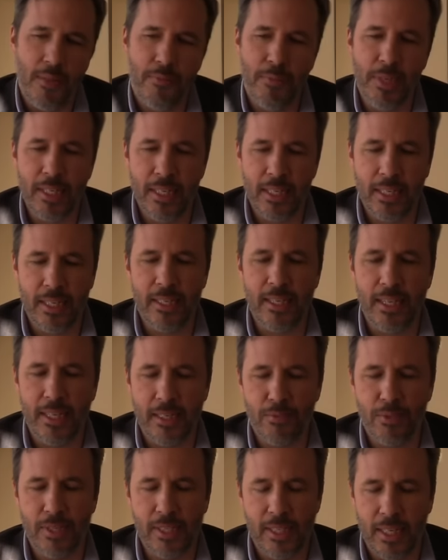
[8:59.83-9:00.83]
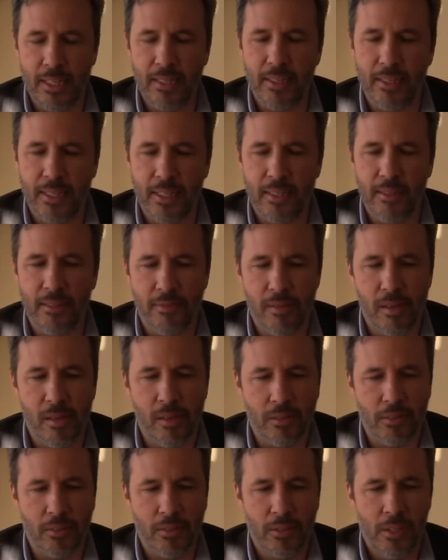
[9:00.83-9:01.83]
basically, yeah, it was like a kind of a
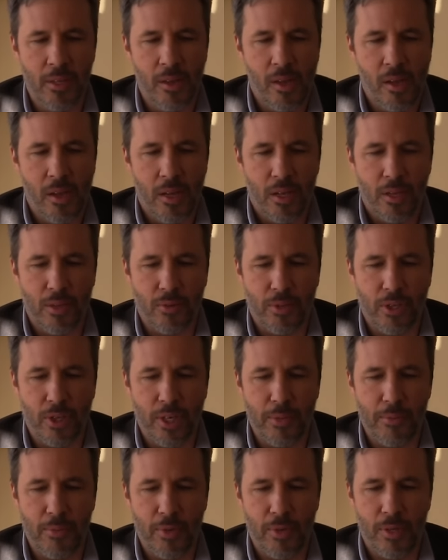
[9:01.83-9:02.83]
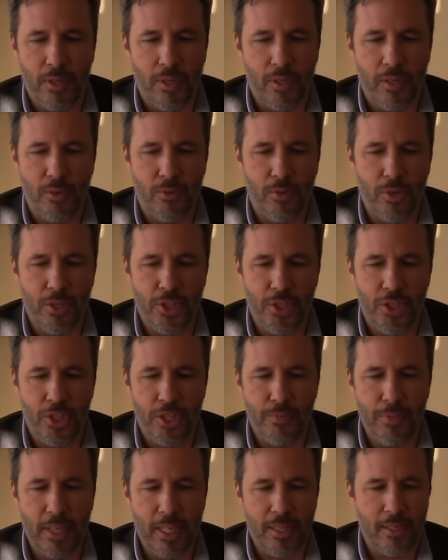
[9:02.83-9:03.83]
collab uh,
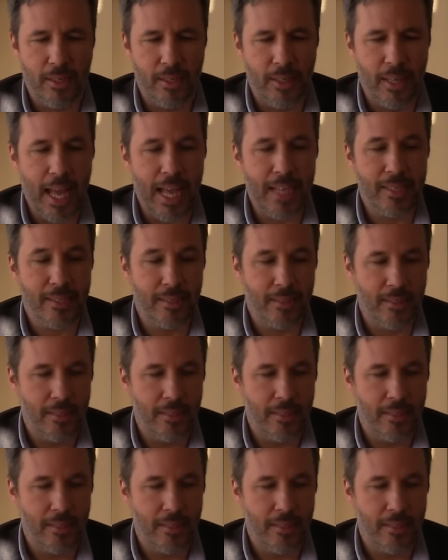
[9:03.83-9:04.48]
relationship that uh, lasted